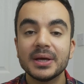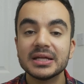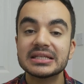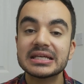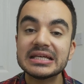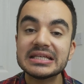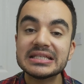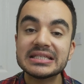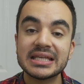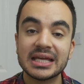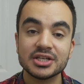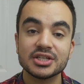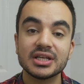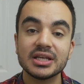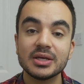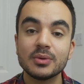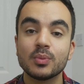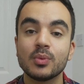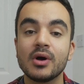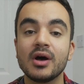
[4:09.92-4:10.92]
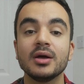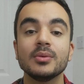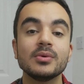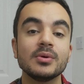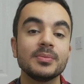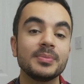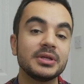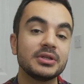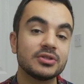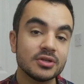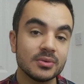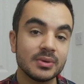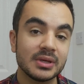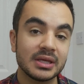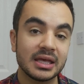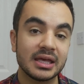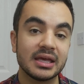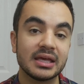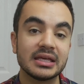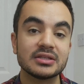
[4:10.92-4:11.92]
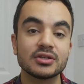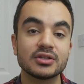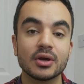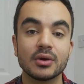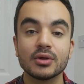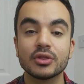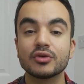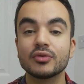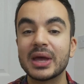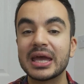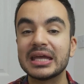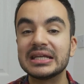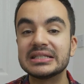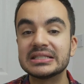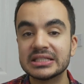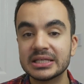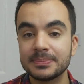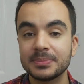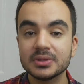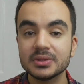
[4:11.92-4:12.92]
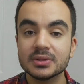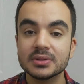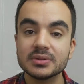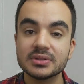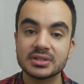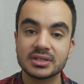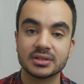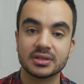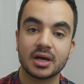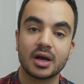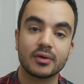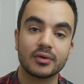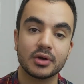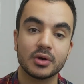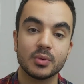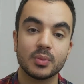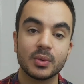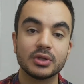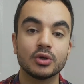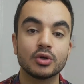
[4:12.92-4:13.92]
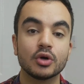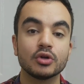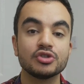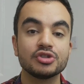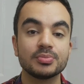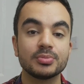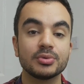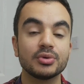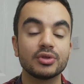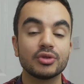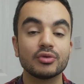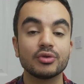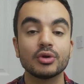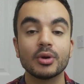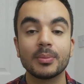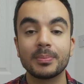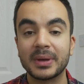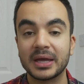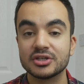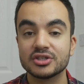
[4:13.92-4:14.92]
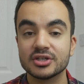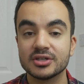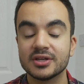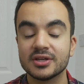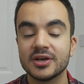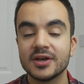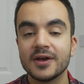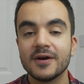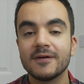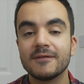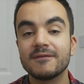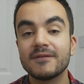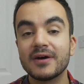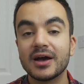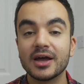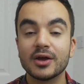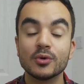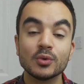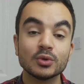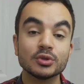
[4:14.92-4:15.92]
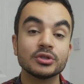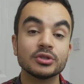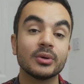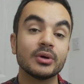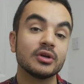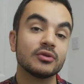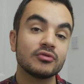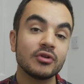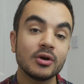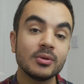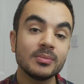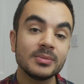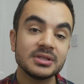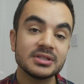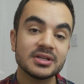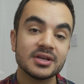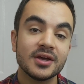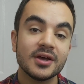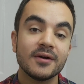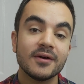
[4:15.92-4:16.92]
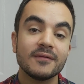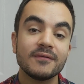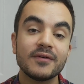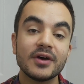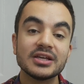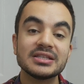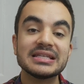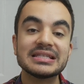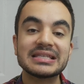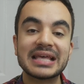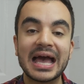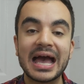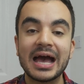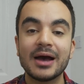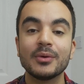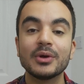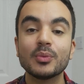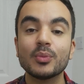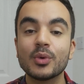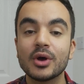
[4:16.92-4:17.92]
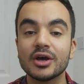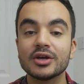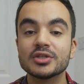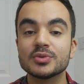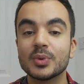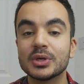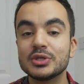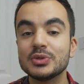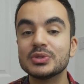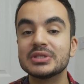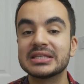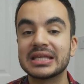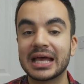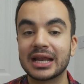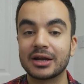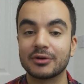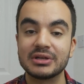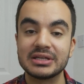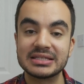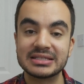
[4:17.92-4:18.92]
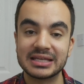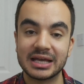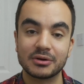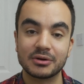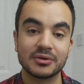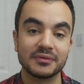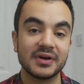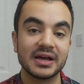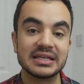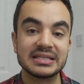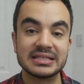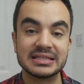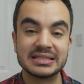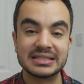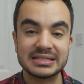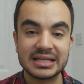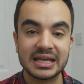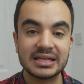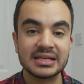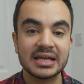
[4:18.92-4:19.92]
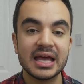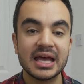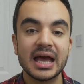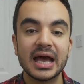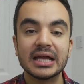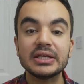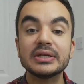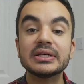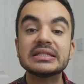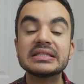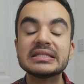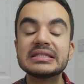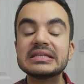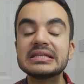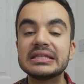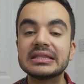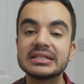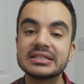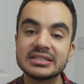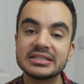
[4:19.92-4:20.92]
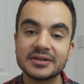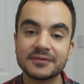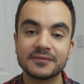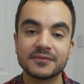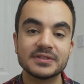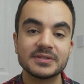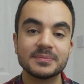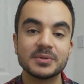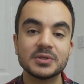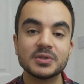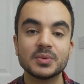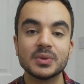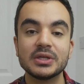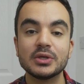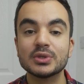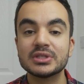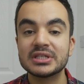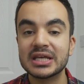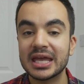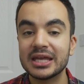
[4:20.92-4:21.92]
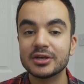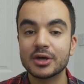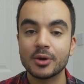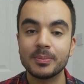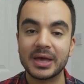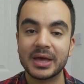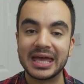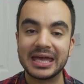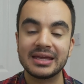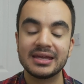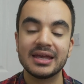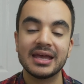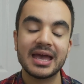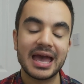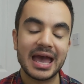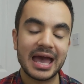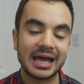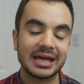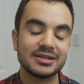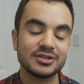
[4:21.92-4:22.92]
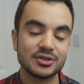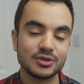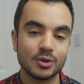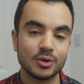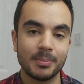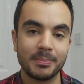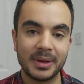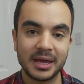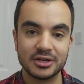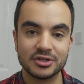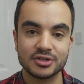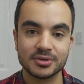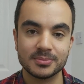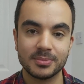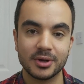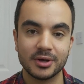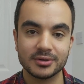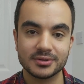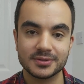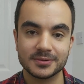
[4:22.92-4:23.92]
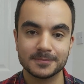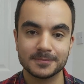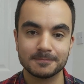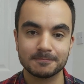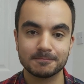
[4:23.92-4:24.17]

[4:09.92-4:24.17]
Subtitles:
But essentially, what I will be doing here is going through a typical scenario when you contribute through your pension via auto-enrollment versus how it works when you salary sacrifice instead, and you can see the difference between your take-home pay and your pension pot.